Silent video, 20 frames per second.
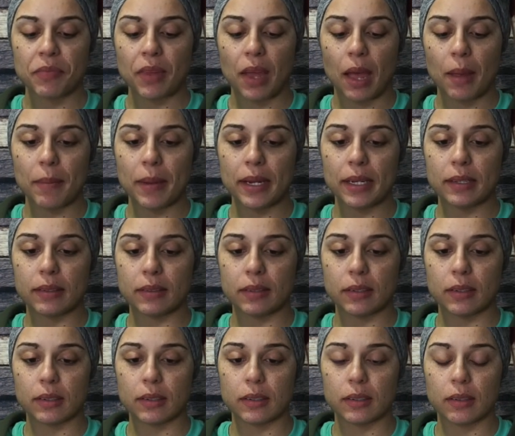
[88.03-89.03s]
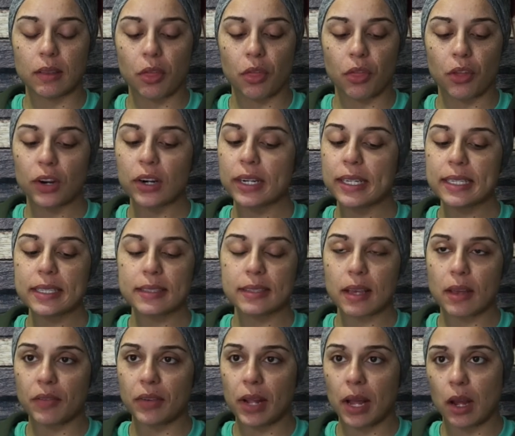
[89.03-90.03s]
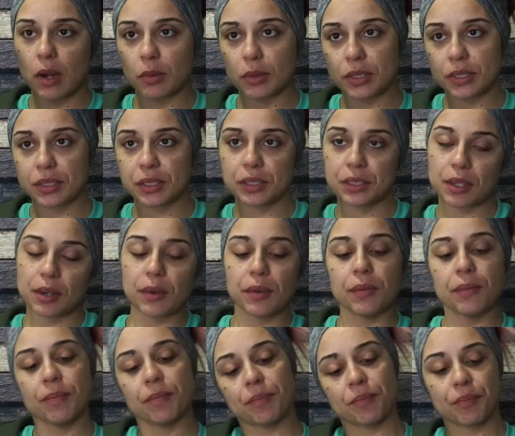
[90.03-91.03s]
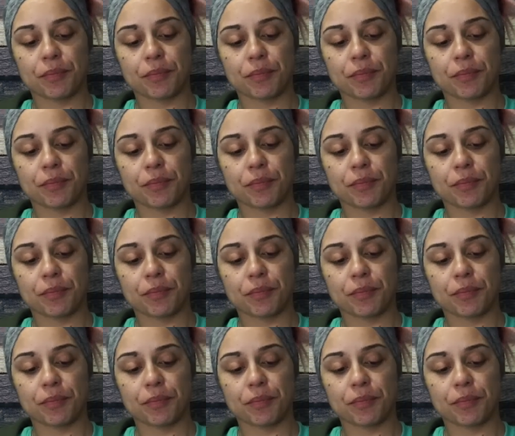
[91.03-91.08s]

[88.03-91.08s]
I made it to 37 hours, so